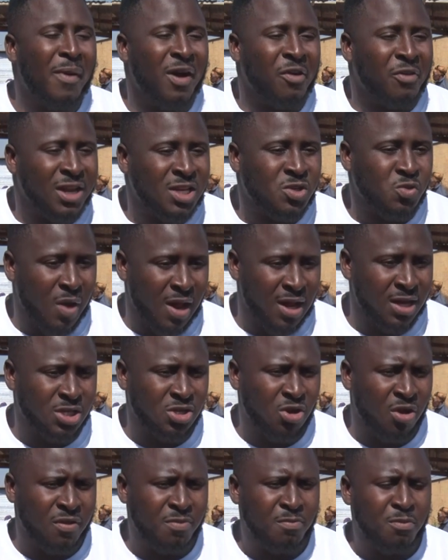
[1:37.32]
corporate
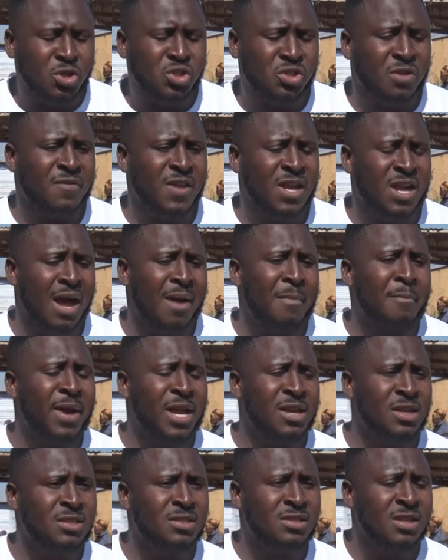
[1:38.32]
world or most of the
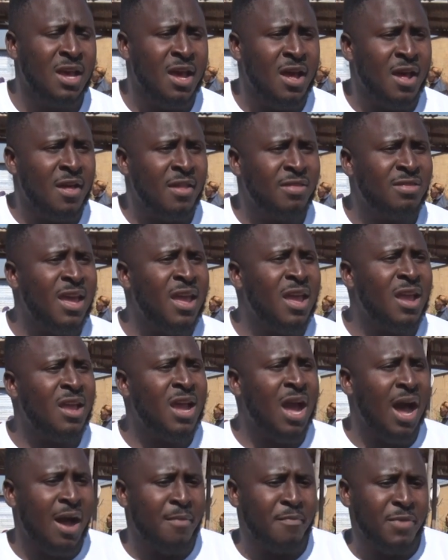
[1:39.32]
companies,
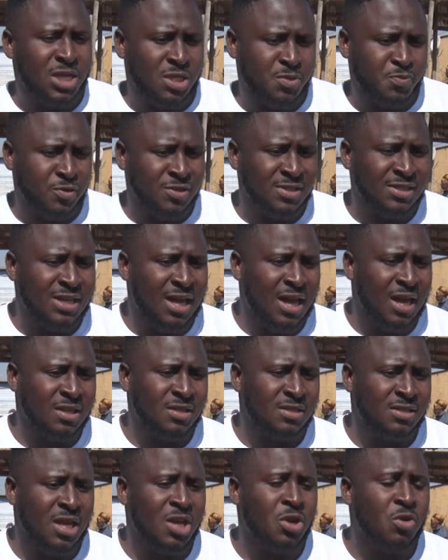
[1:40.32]
they come and
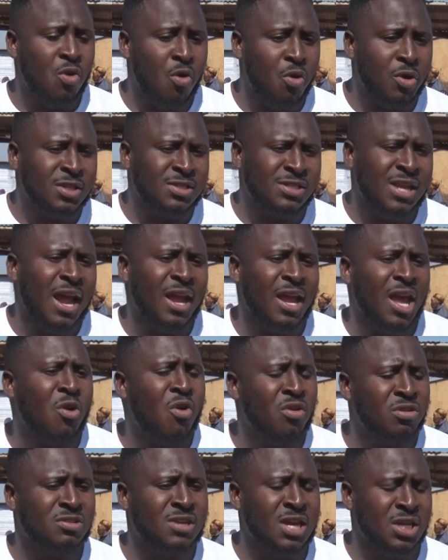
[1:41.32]
sponsor us and go. It's
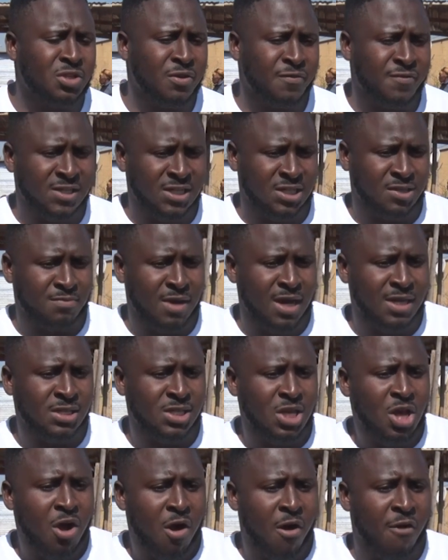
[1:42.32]
like a contract of
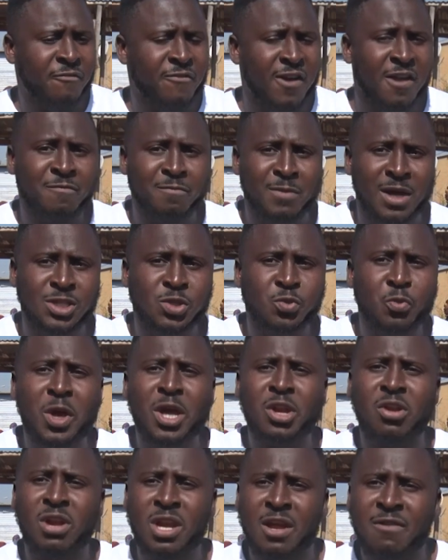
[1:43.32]
6 months or 5
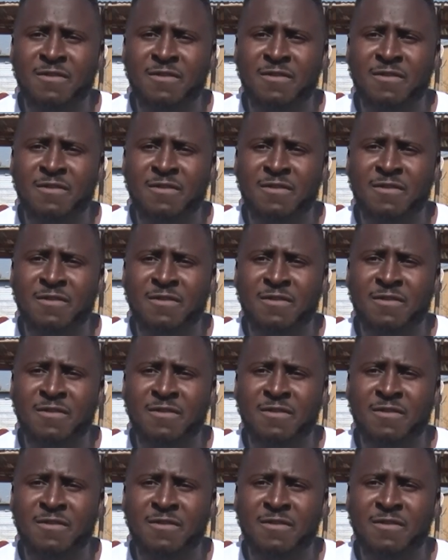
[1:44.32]
months. We